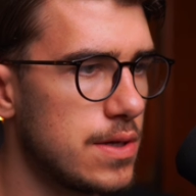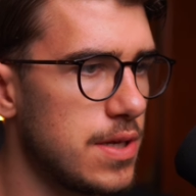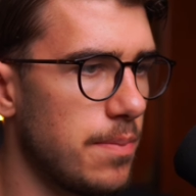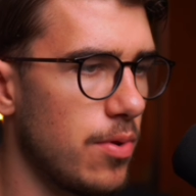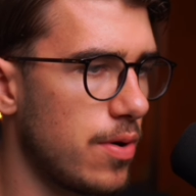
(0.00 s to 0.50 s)

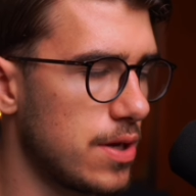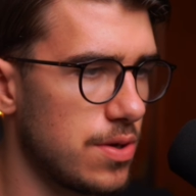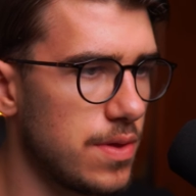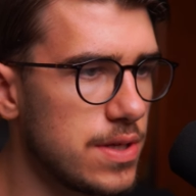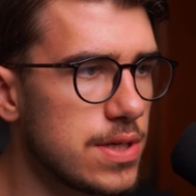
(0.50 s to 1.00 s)
simple. Okay,
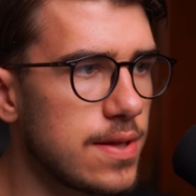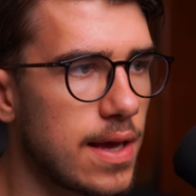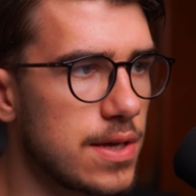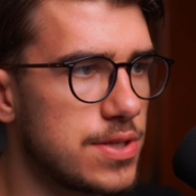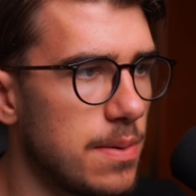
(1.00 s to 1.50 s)
so this is
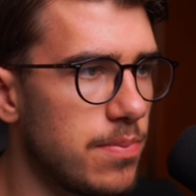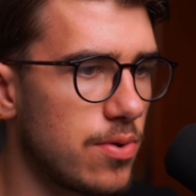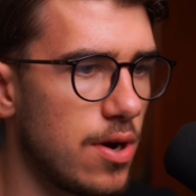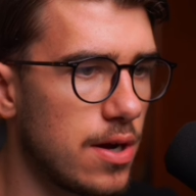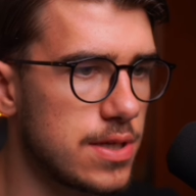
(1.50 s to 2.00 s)
like a simple
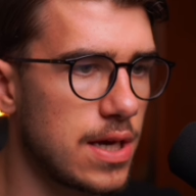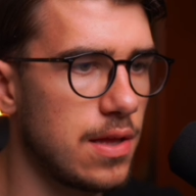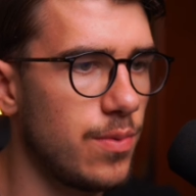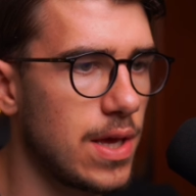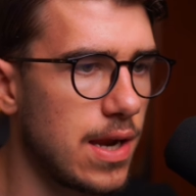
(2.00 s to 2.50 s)

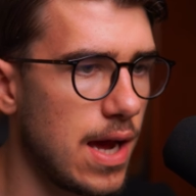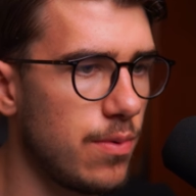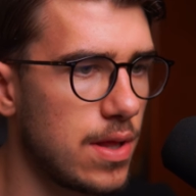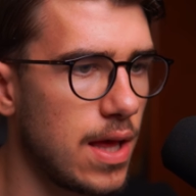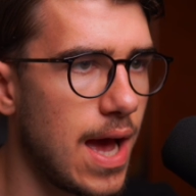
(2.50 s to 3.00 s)
context that we could
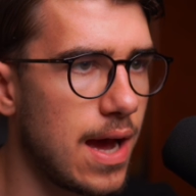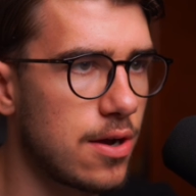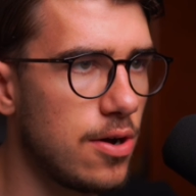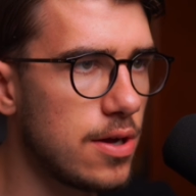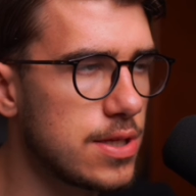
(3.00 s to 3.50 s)
add. We click add
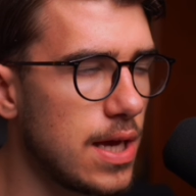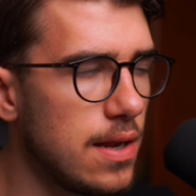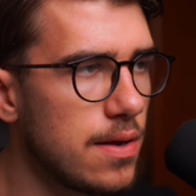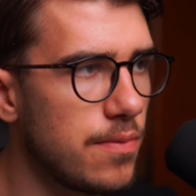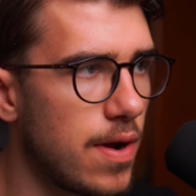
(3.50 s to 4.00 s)

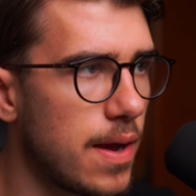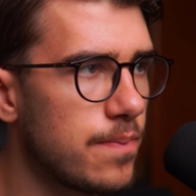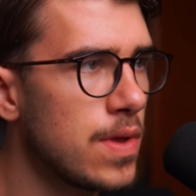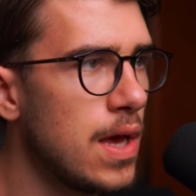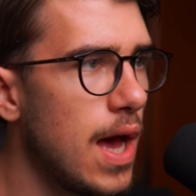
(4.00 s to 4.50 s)
content,
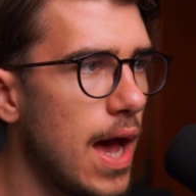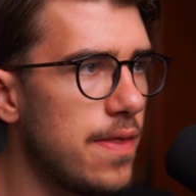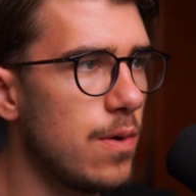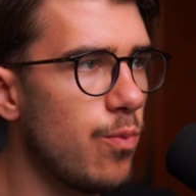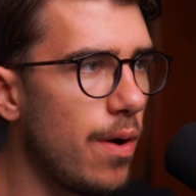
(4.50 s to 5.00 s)
right?
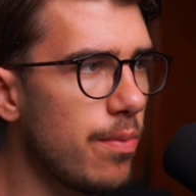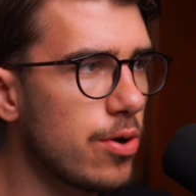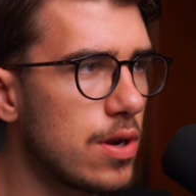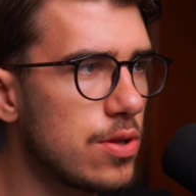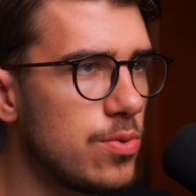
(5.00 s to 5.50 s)
And then what
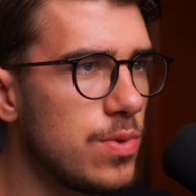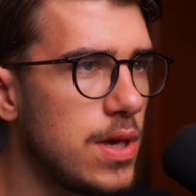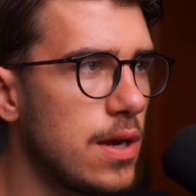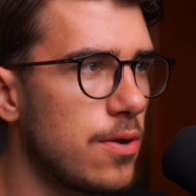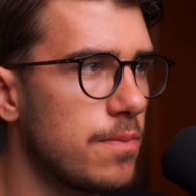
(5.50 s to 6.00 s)
we're going to do
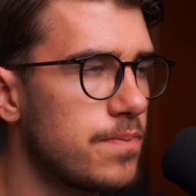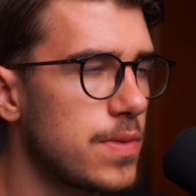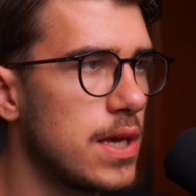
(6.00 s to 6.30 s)
here